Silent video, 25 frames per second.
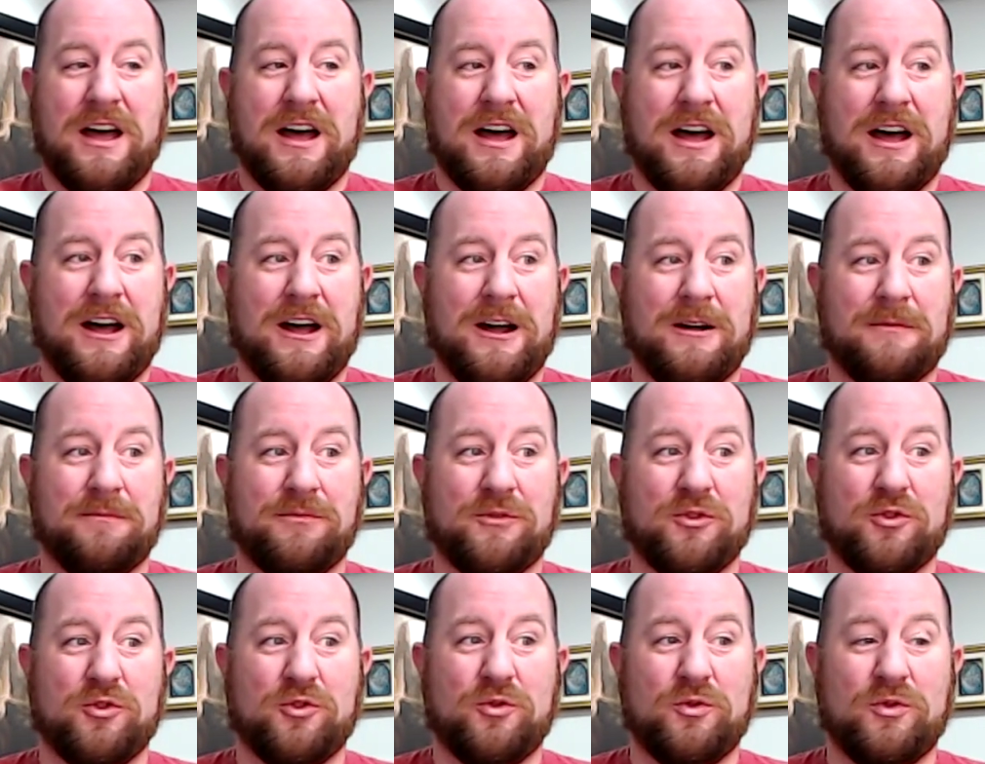
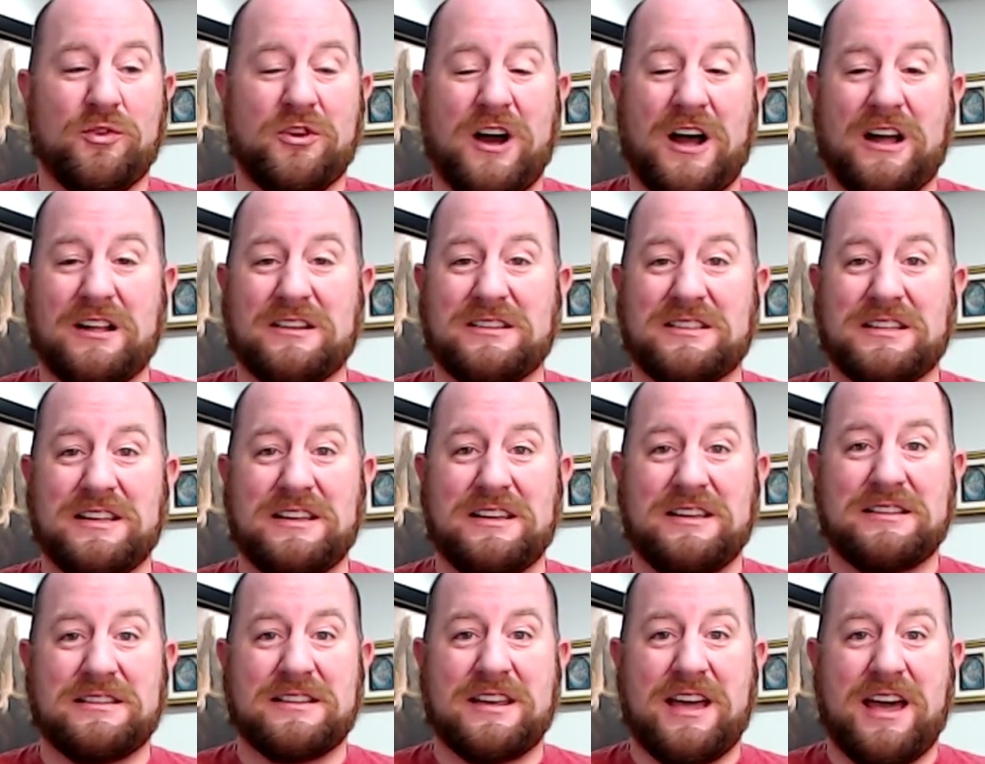who God
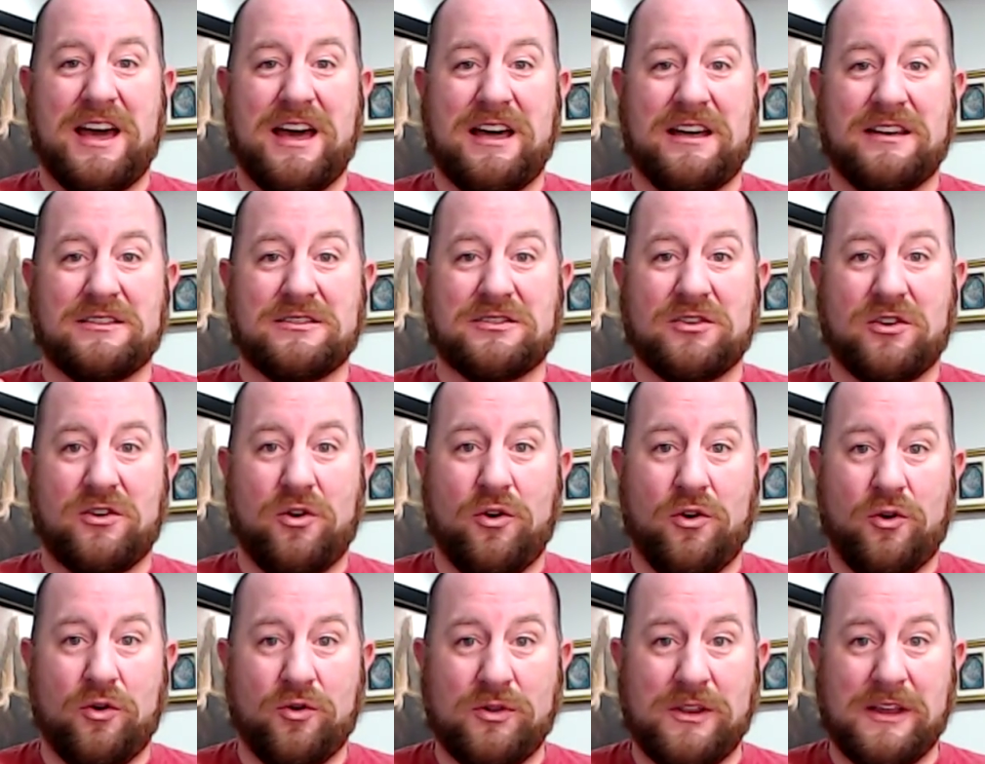sees as
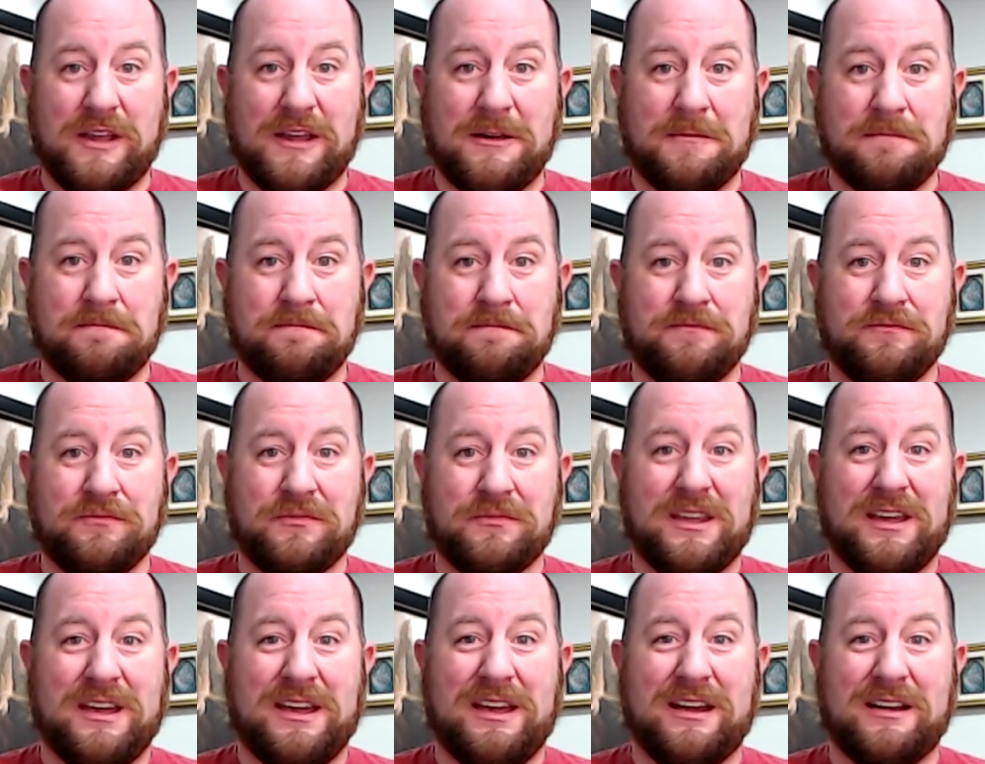holy
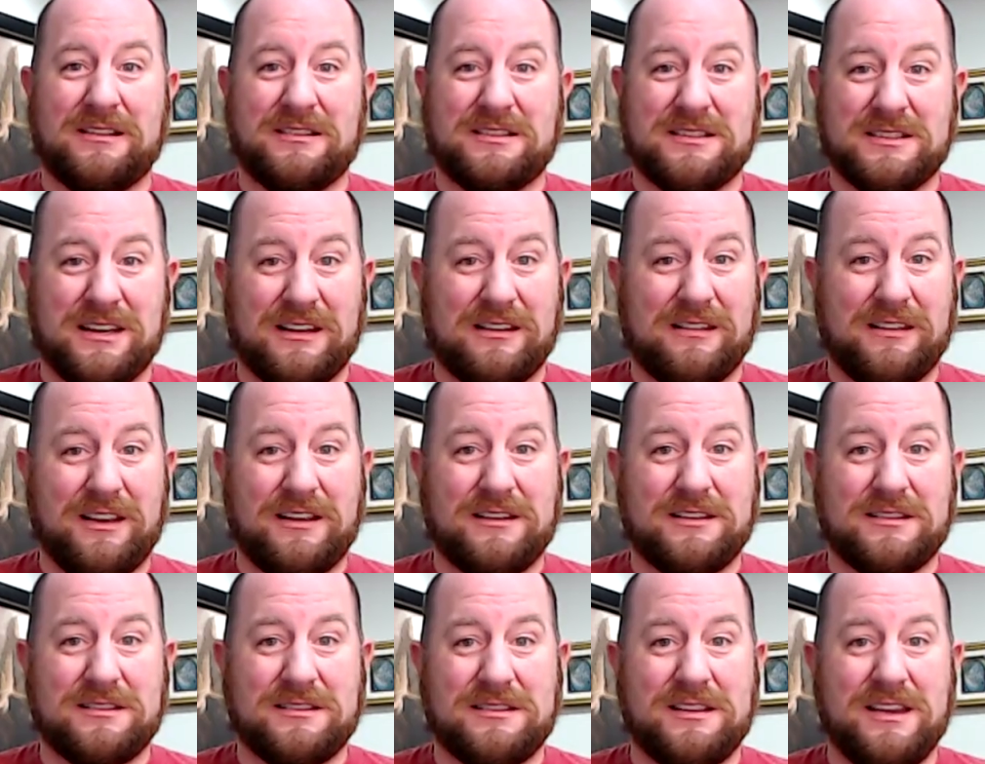and
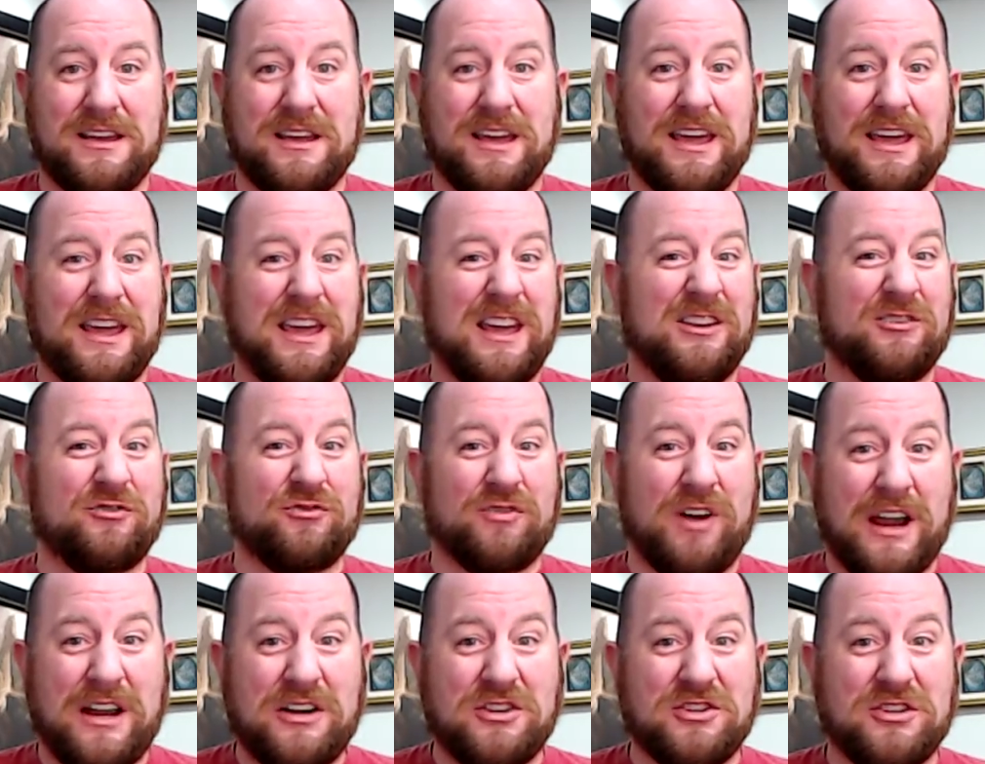sinless
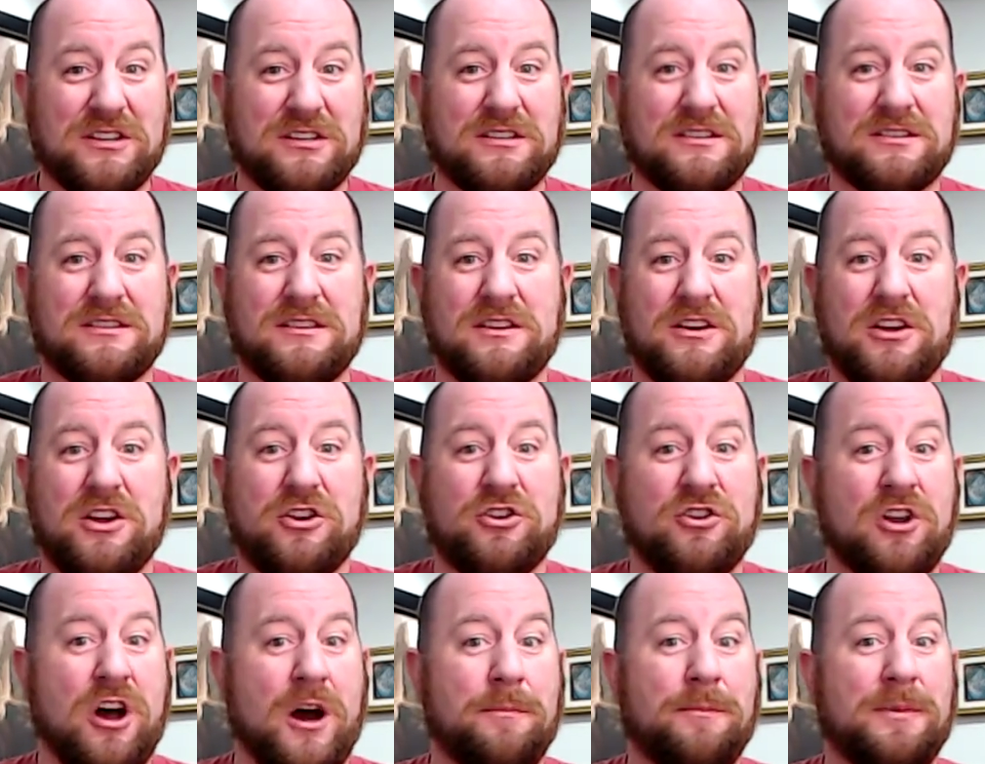and righteous,
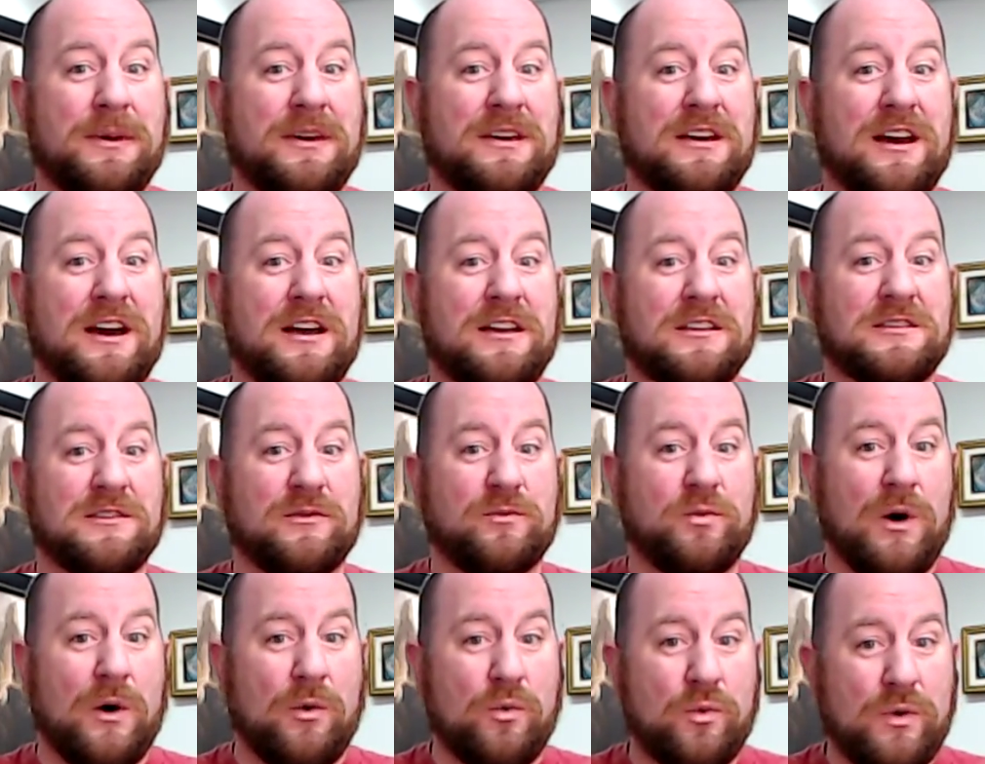not because
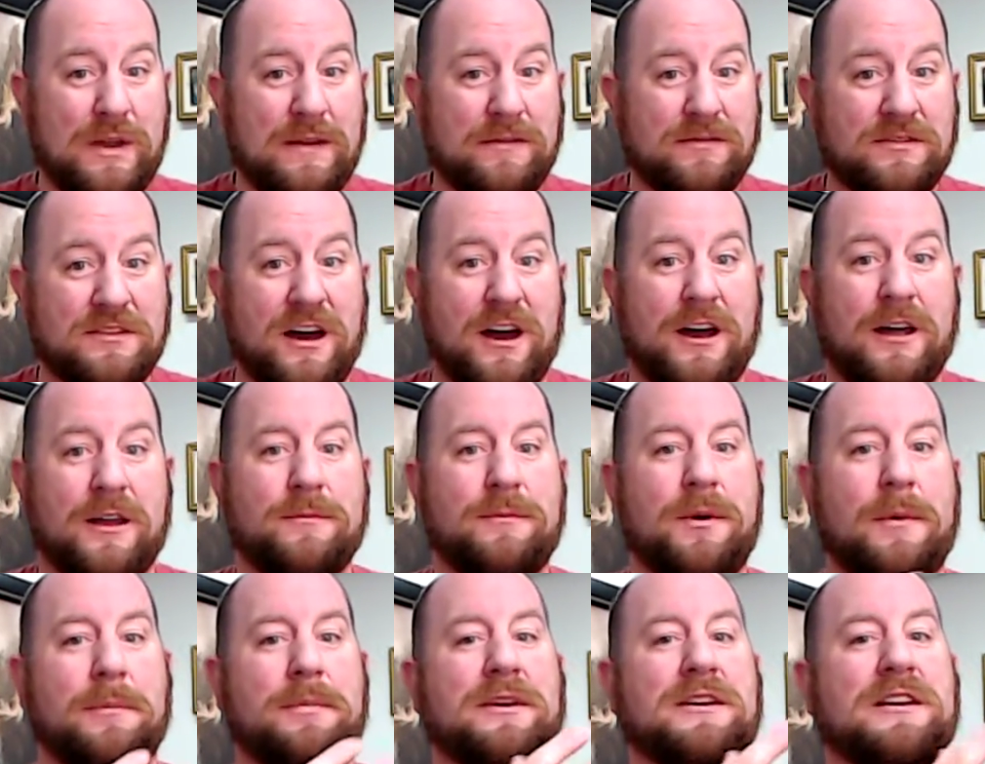of what we've
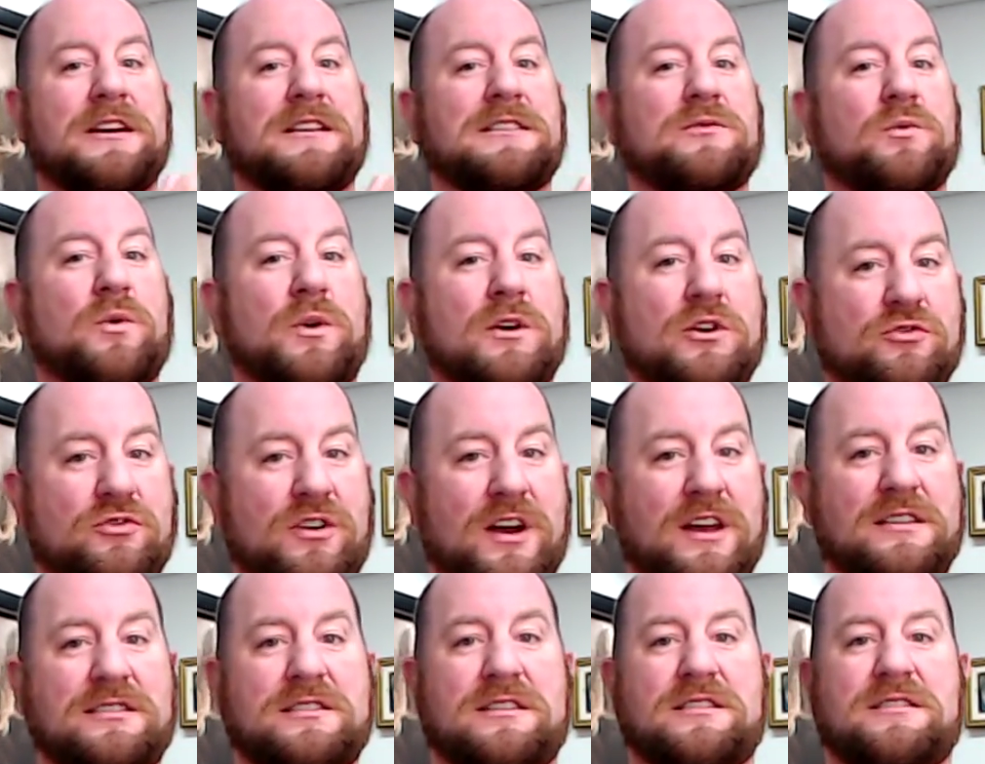done, but because of what
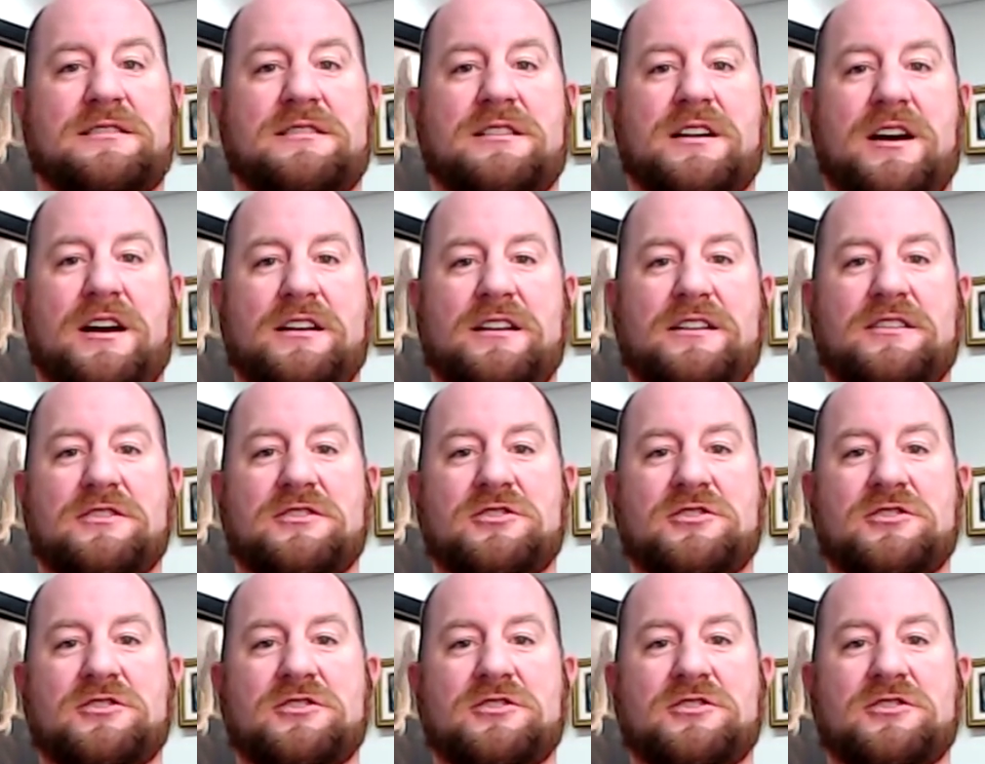Christ has done.